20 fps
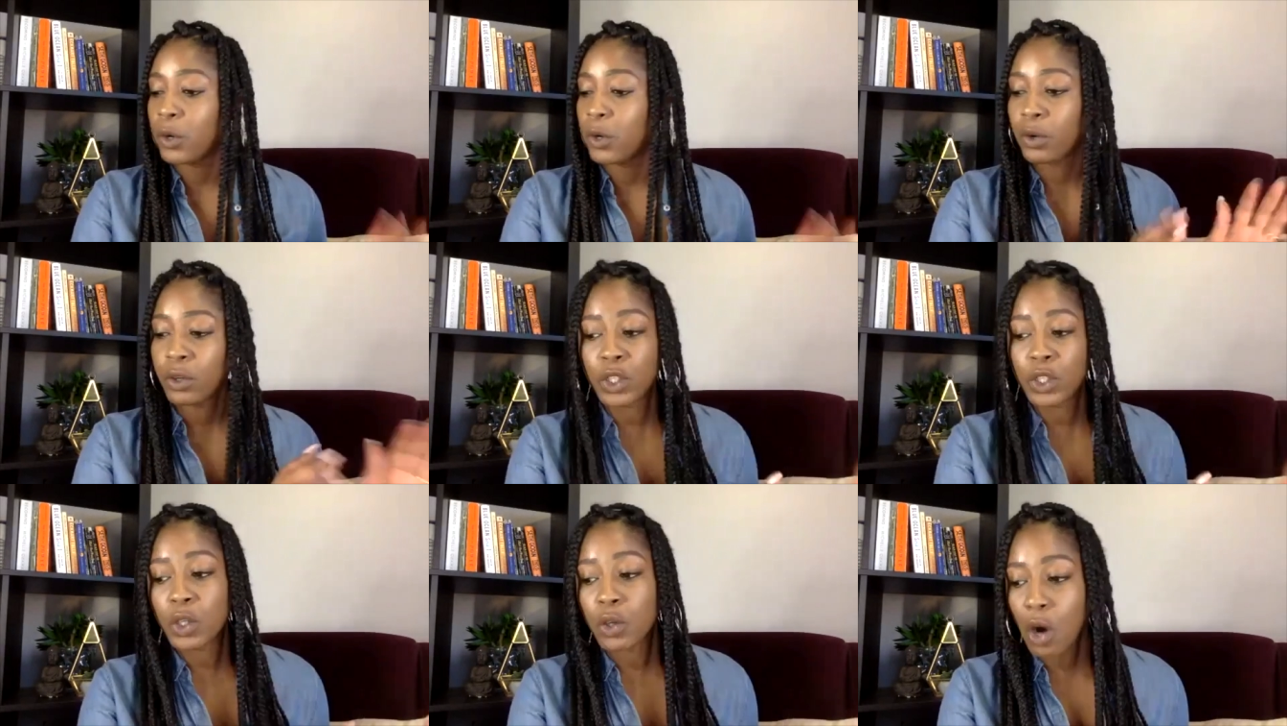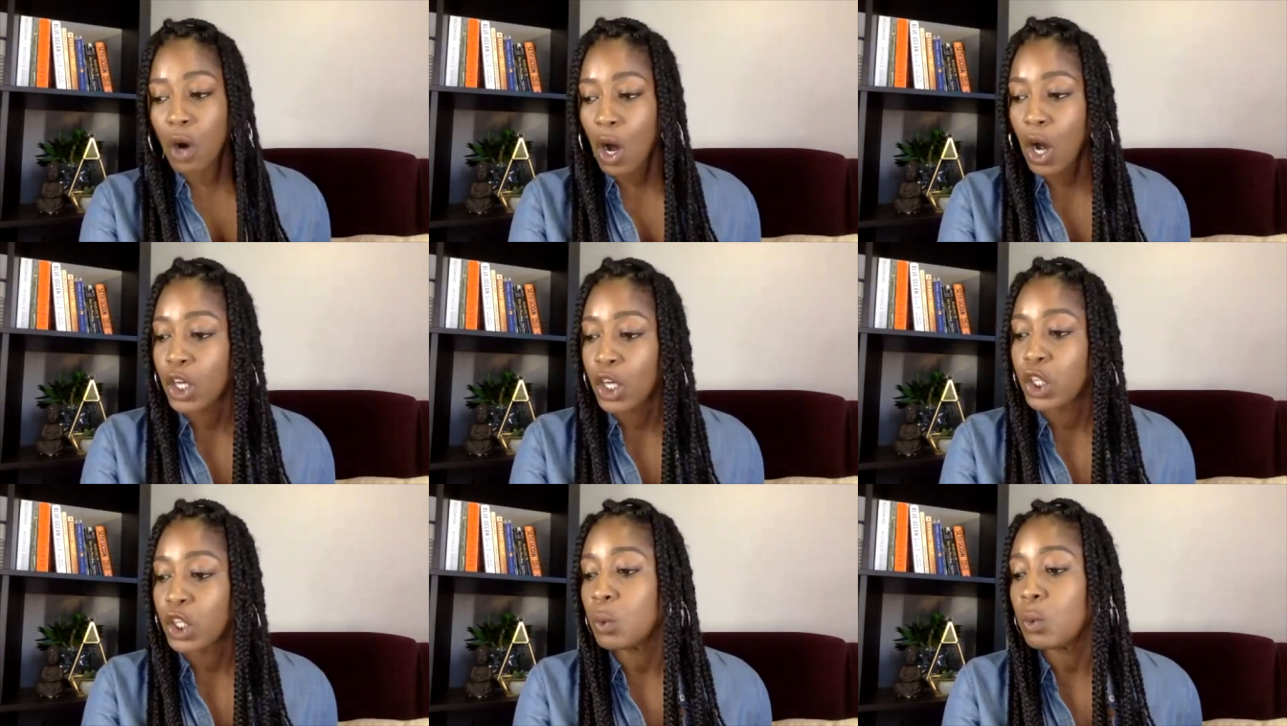earlier
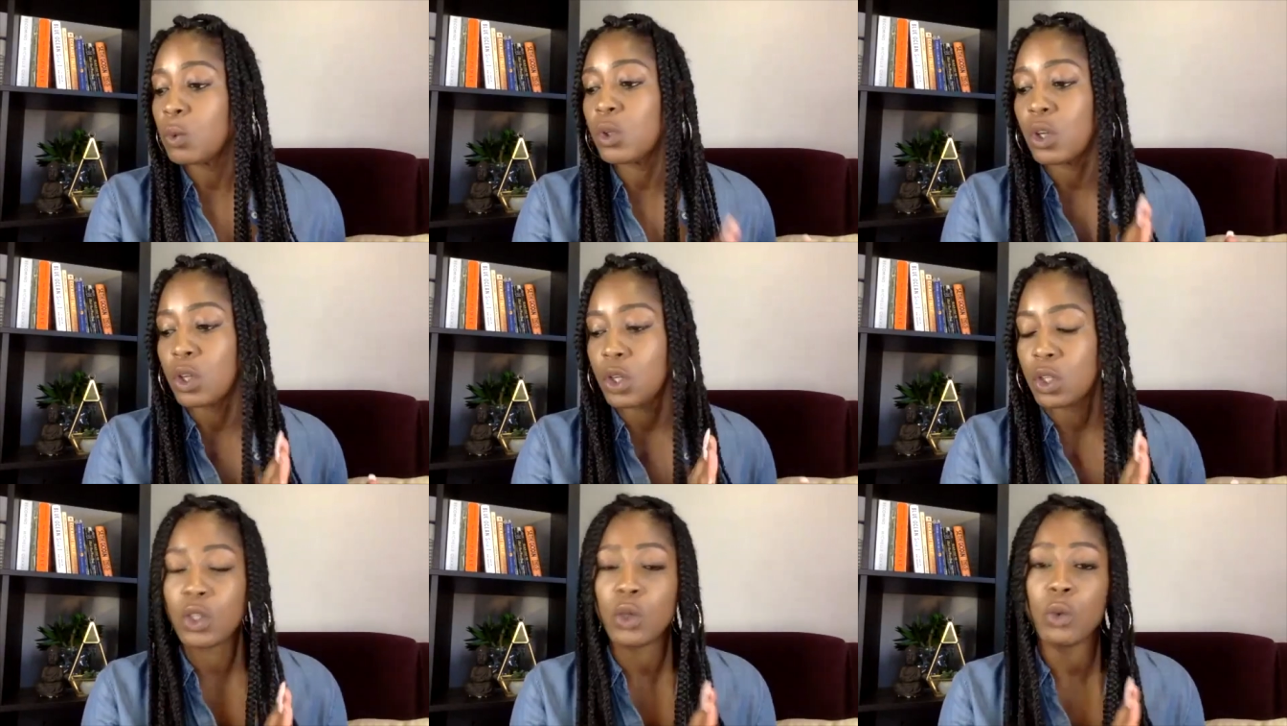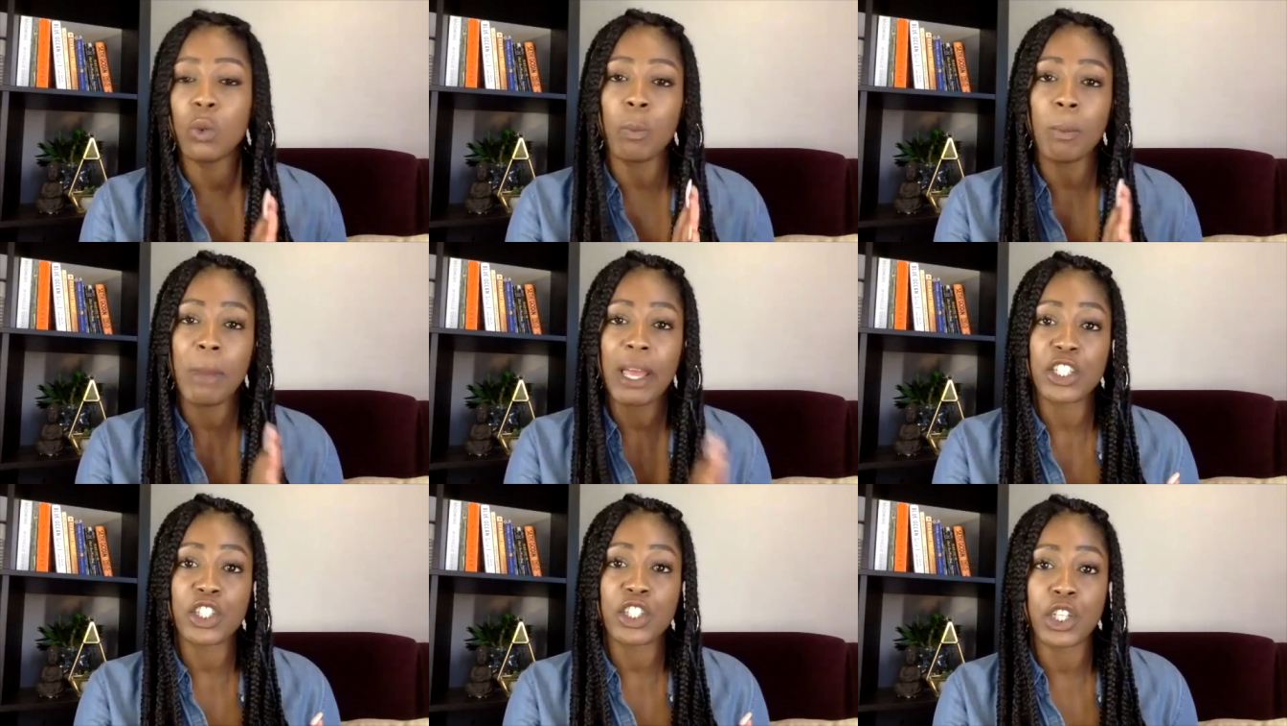on you
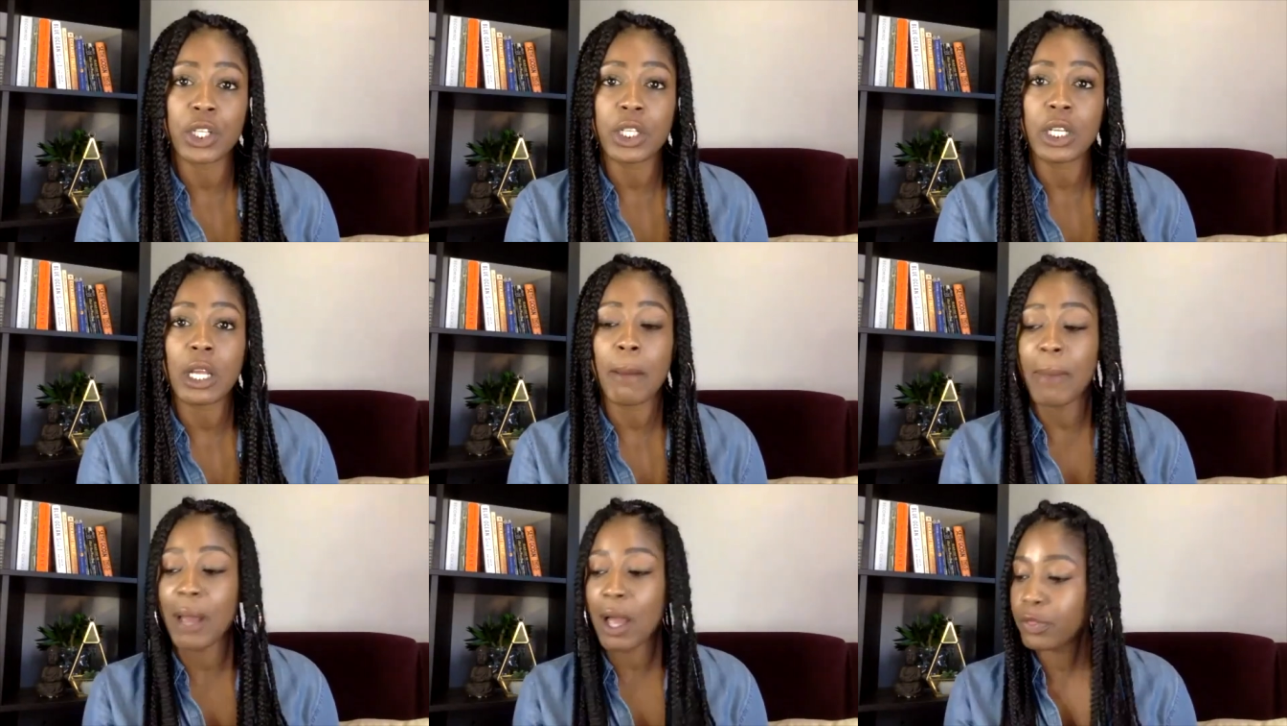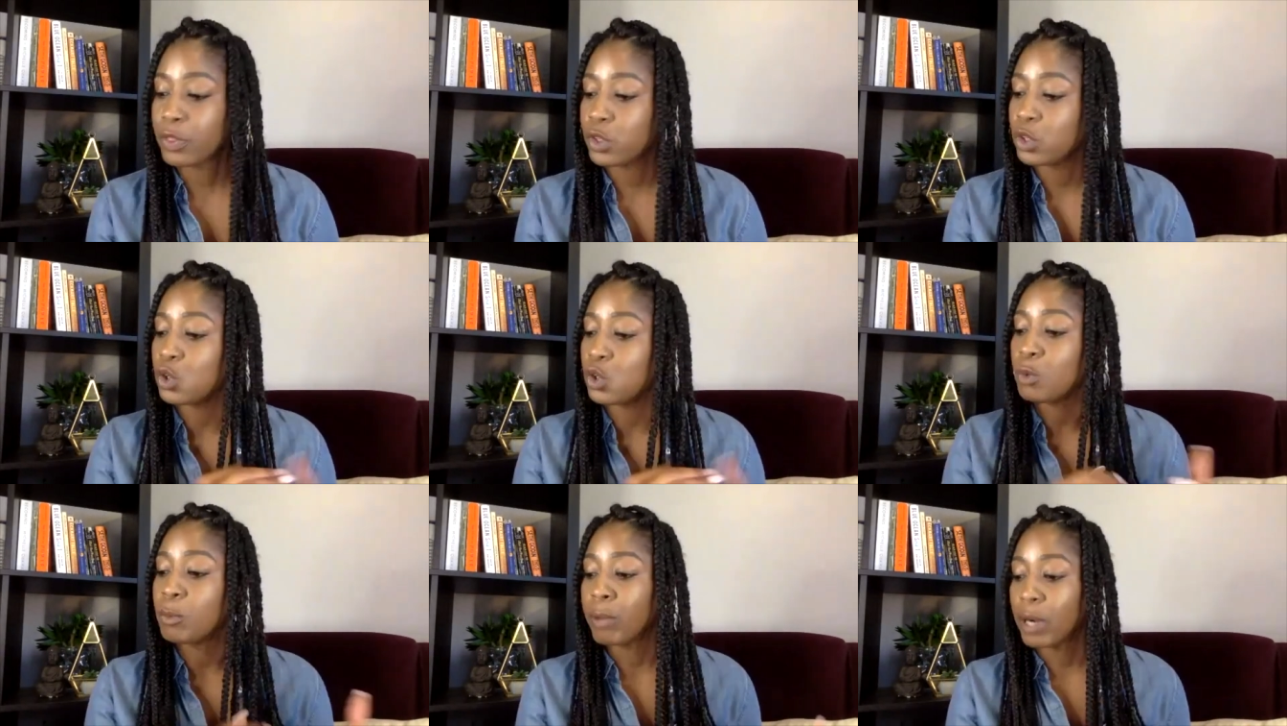mentioned about
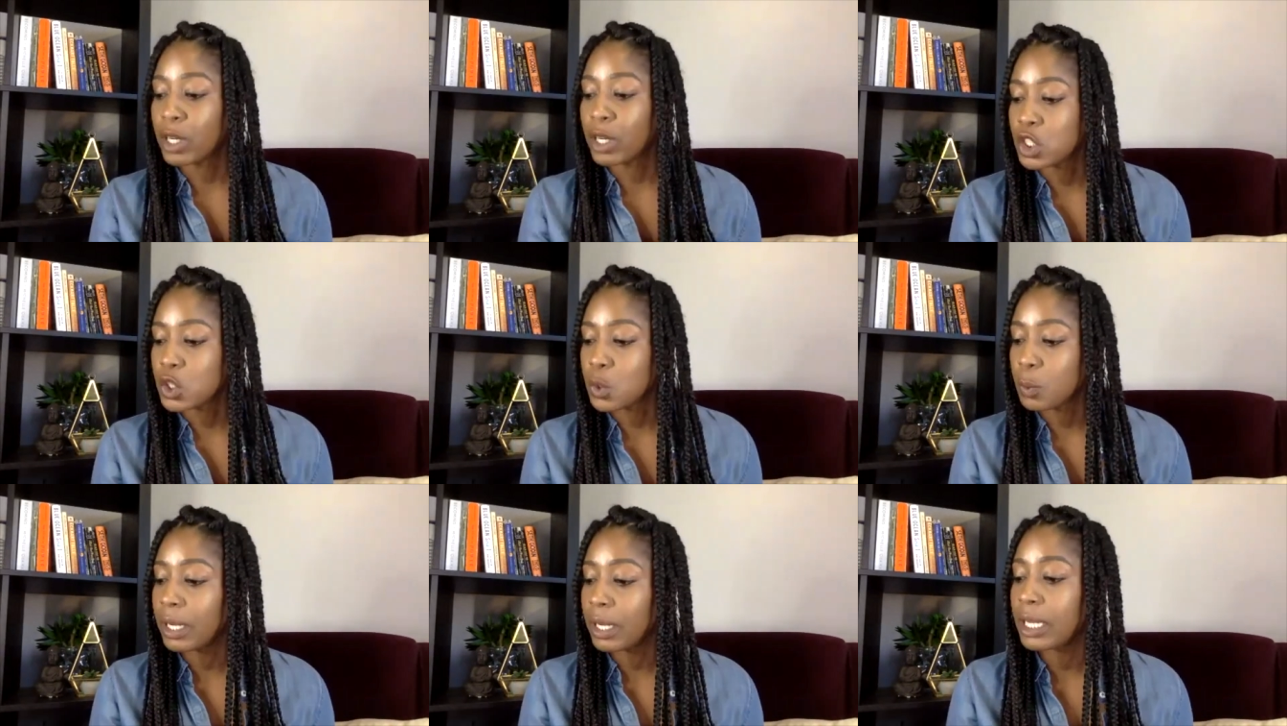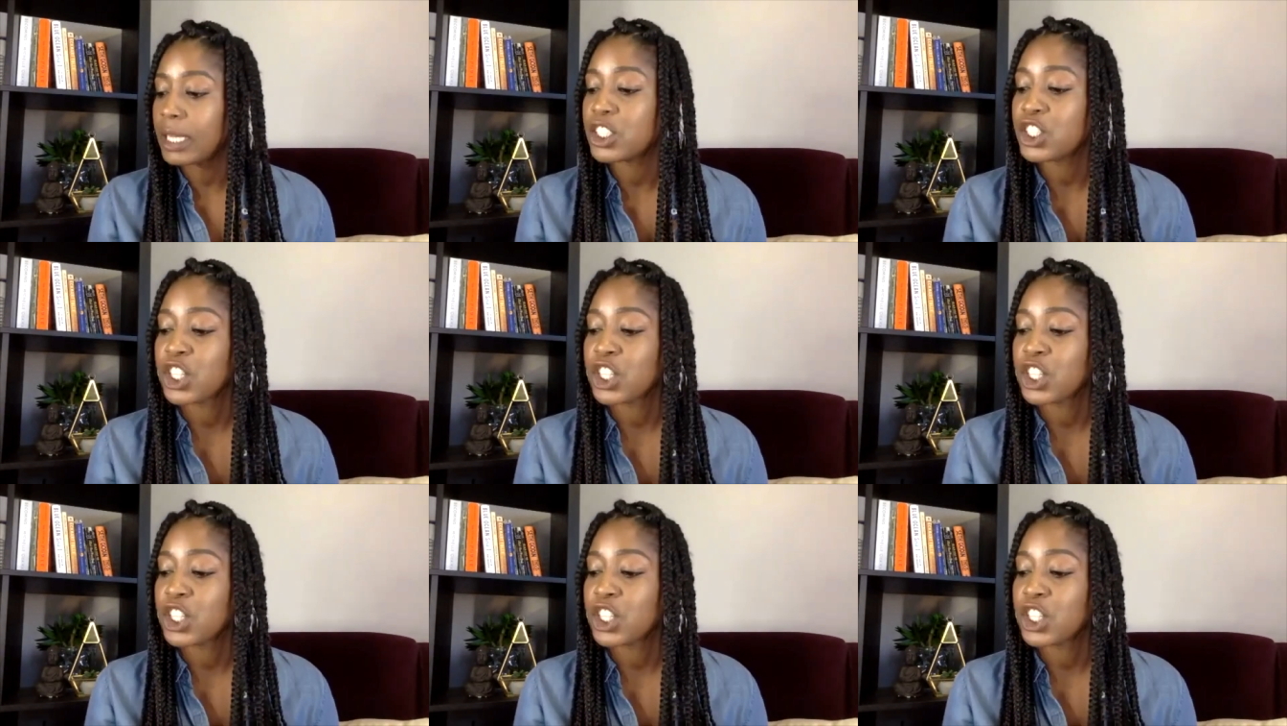the New Brunswick